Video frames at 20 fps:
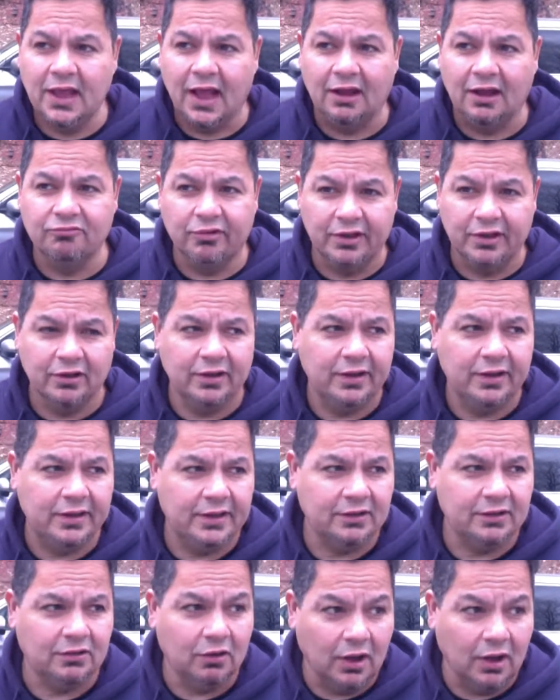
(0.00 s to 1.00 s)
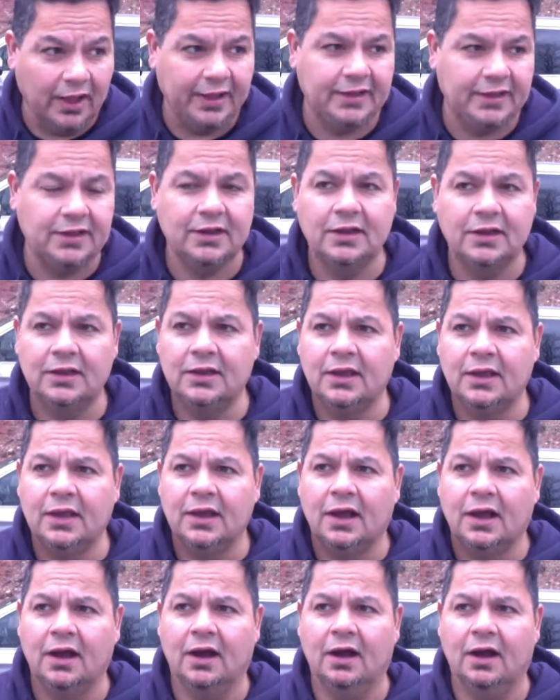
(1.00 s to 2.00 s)
I really like
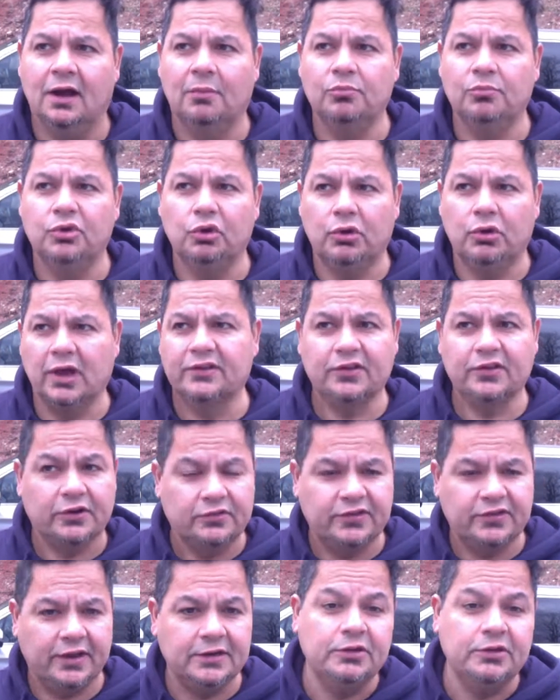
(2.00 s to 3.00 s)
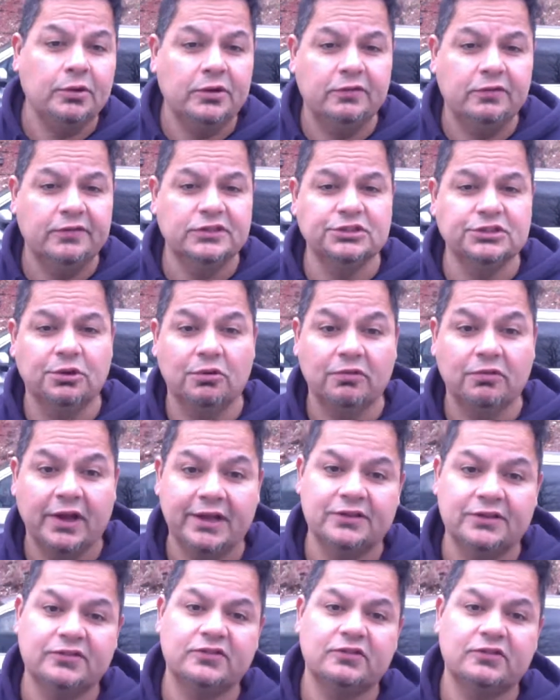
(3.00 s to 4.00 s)
you guys understanding your individual
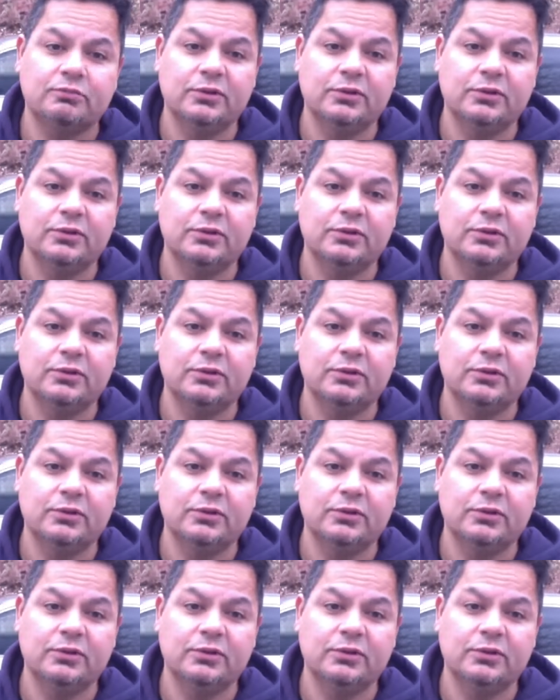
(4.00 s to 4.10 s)
rights.